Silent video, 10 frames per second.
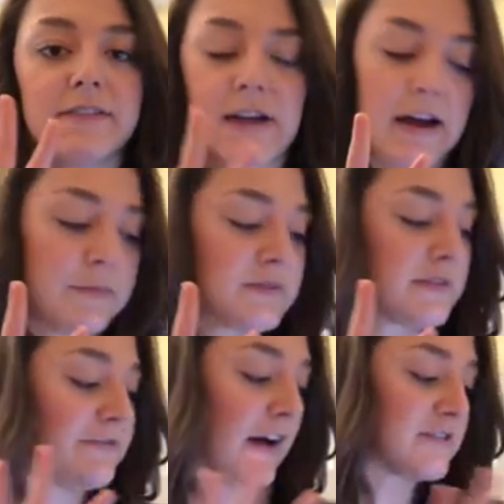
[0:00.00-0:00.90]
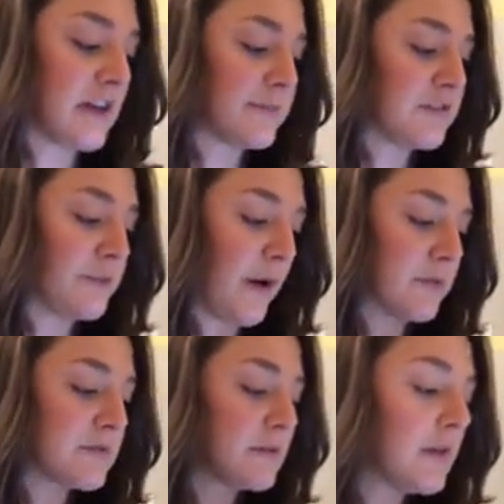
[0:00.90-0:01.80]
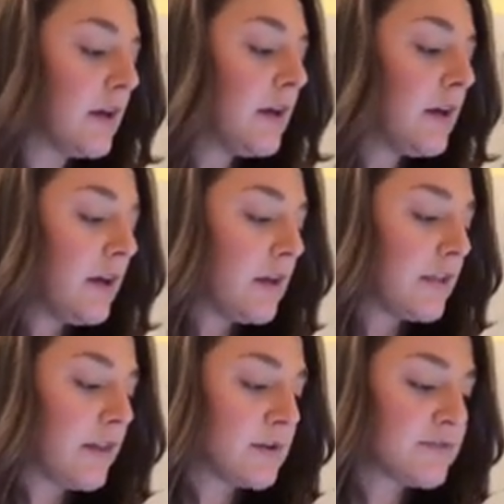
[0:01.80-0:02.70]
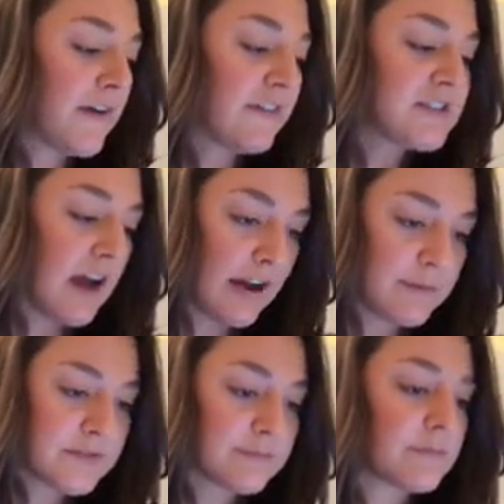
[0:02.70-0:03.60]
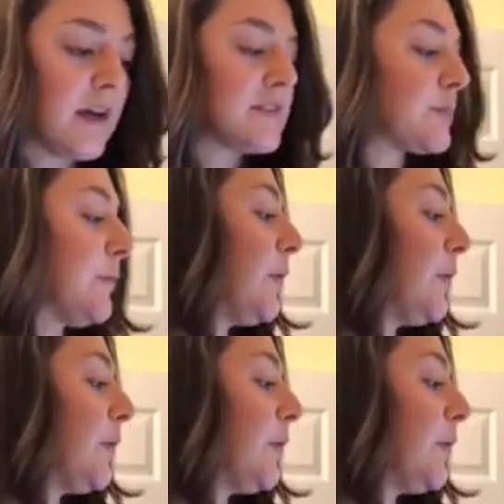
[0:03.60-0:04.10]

types of bones. Those five types, as we